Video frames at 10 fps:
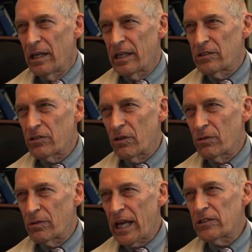And
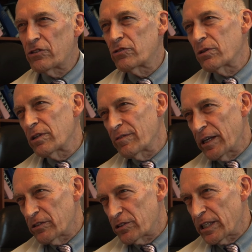so that's sort of
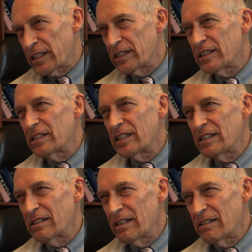understanding the
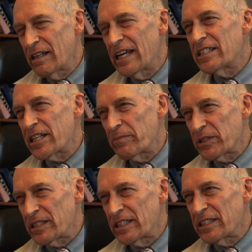enzymes
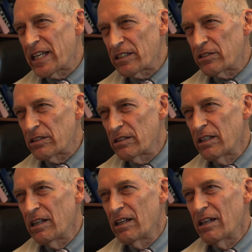in the intestine.
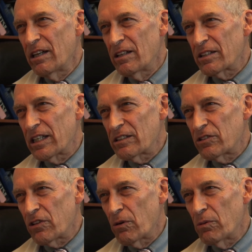Okay,
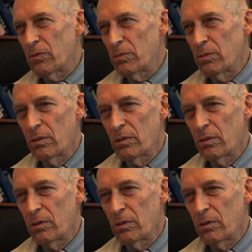so